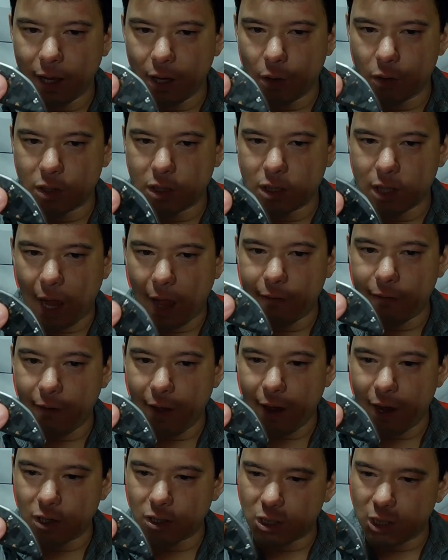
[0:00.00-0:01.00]

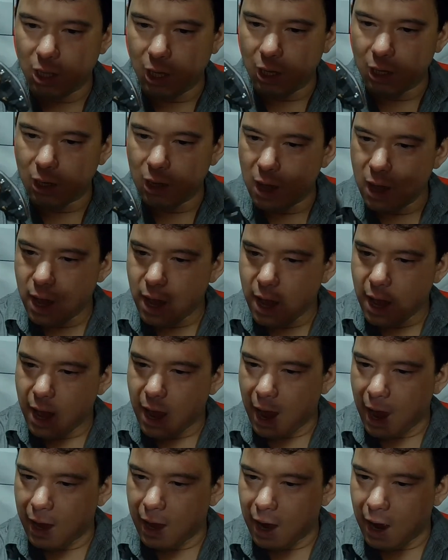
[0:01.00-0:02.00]
sci-fi-ish thing.
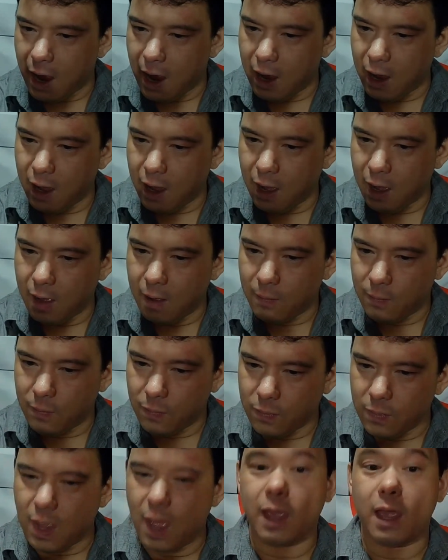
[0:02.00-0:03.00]
And I
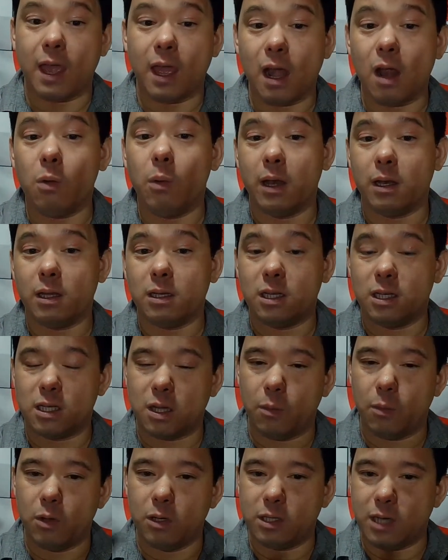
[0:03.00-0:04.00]
cannot wait to see
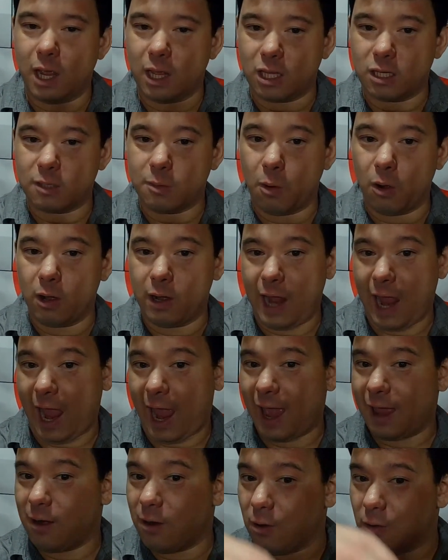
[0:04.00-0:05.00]
someone take this part
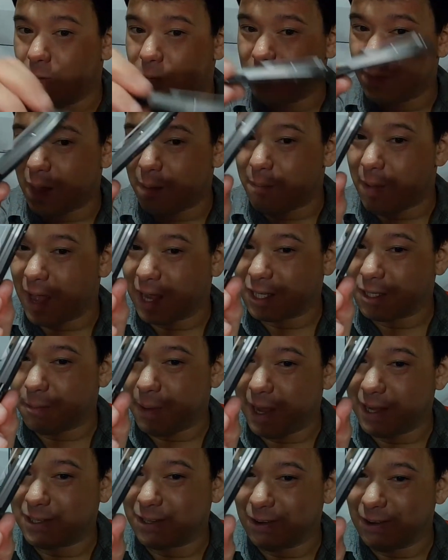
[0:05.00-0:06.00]
and anno that
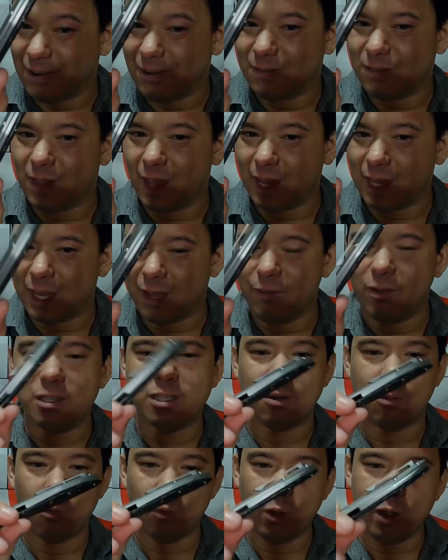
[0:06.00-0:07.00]
backspacer, like give it
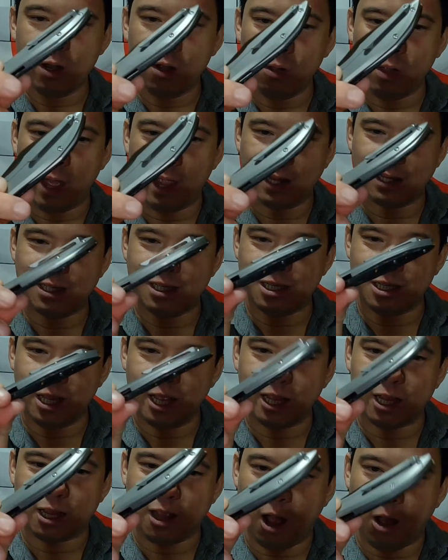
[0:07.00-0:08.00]
some real, like,
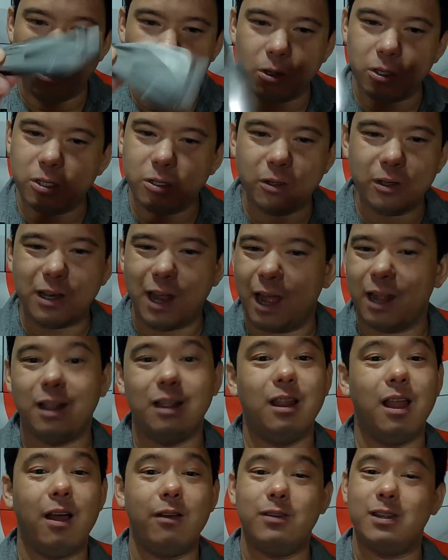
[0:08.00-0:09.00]
slick color to it. I'd
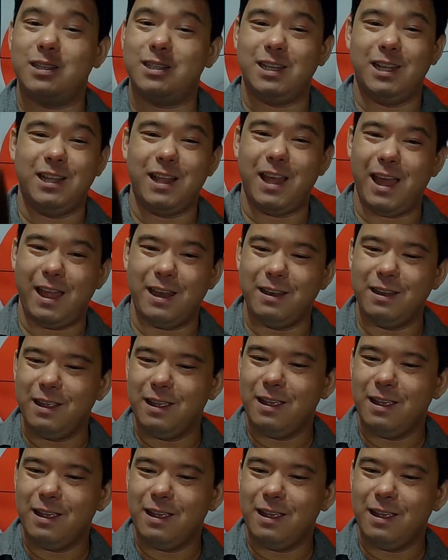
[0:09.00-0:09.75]
love to see that.